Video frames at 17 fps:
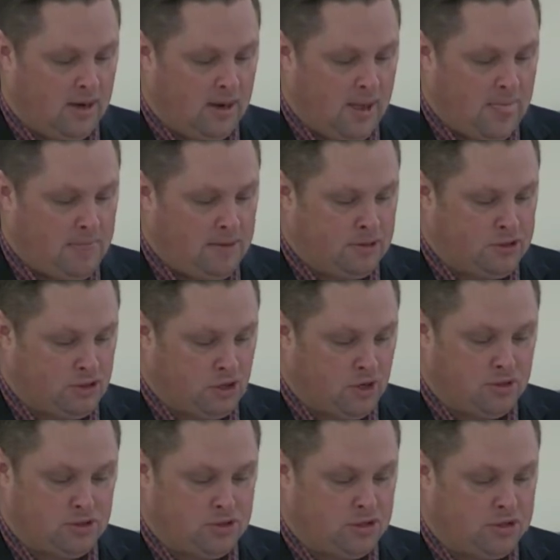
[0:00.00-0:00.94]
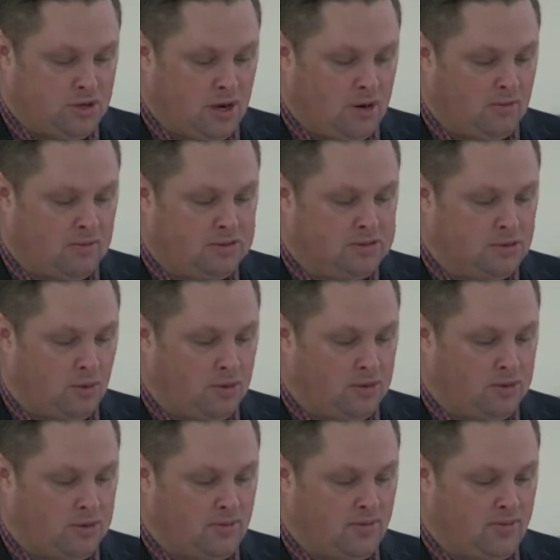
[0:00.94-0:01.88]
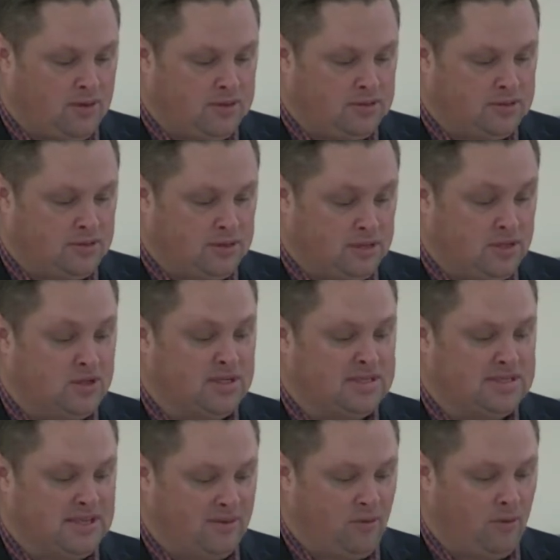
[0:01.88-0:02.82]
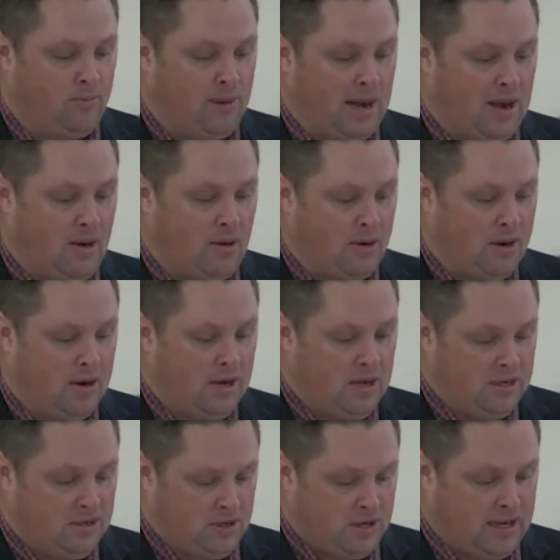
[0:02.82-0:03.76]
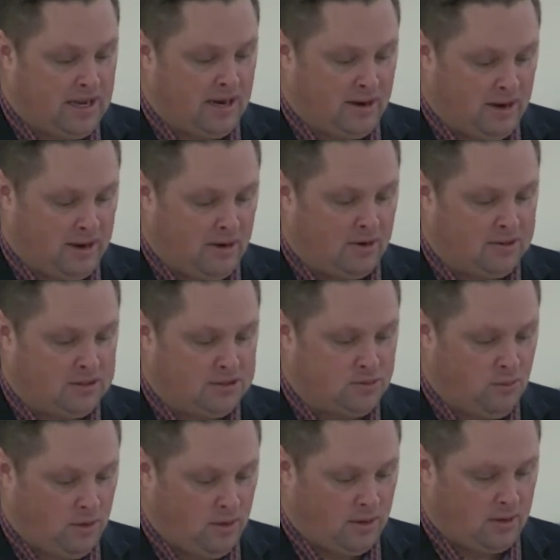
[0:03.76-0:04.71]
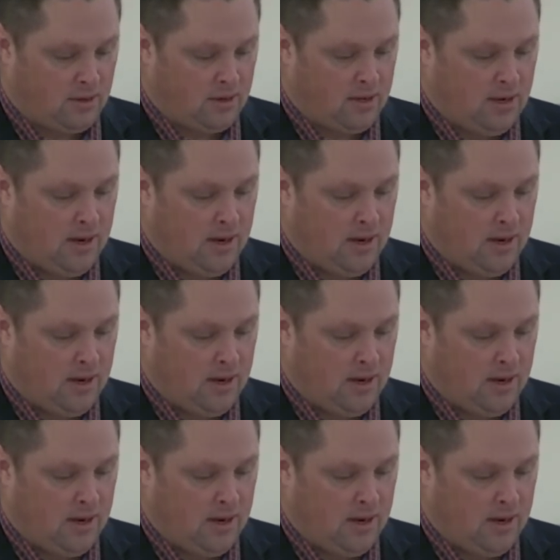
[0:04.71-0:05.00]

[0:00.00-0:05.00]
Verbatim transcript: The church should not resort to the, to the civil power to carry on its work.